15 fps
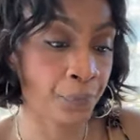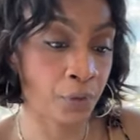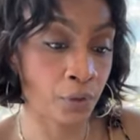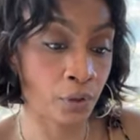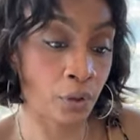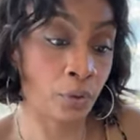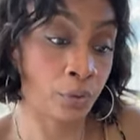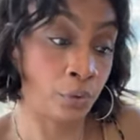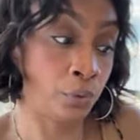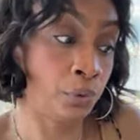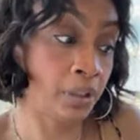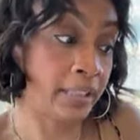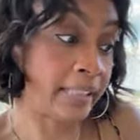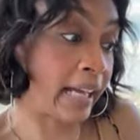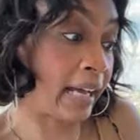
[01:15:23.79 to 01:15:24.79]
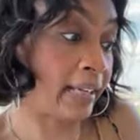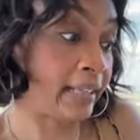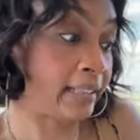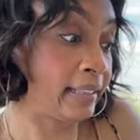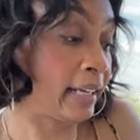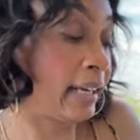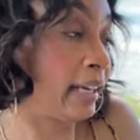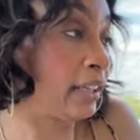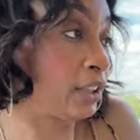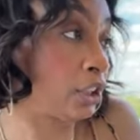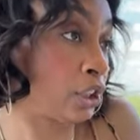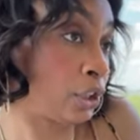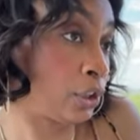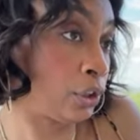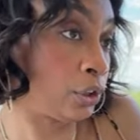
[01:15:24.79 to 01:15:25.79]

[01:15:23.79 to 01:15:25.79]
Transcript: you know, you decided that